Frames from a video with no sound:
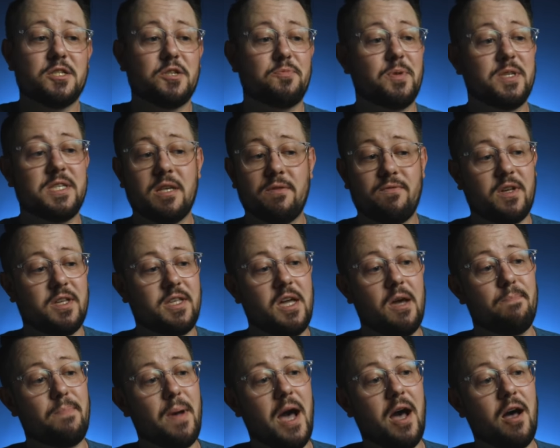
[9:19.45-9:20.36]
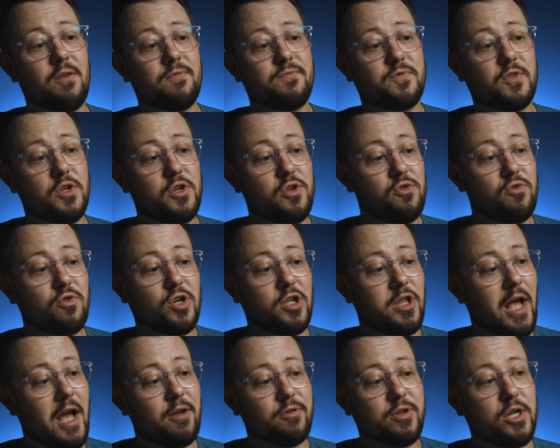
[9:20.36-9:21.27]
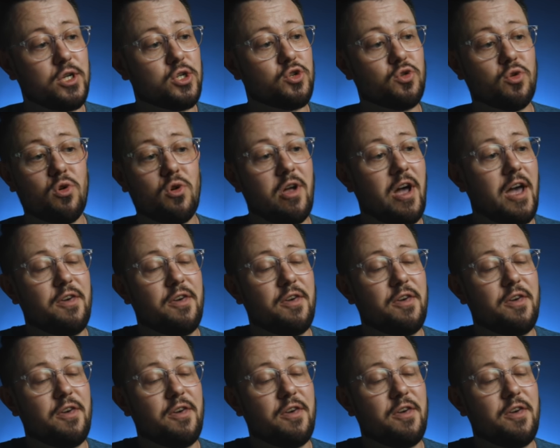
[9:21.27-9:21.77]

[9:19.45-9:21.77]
specifically about the new cloud control,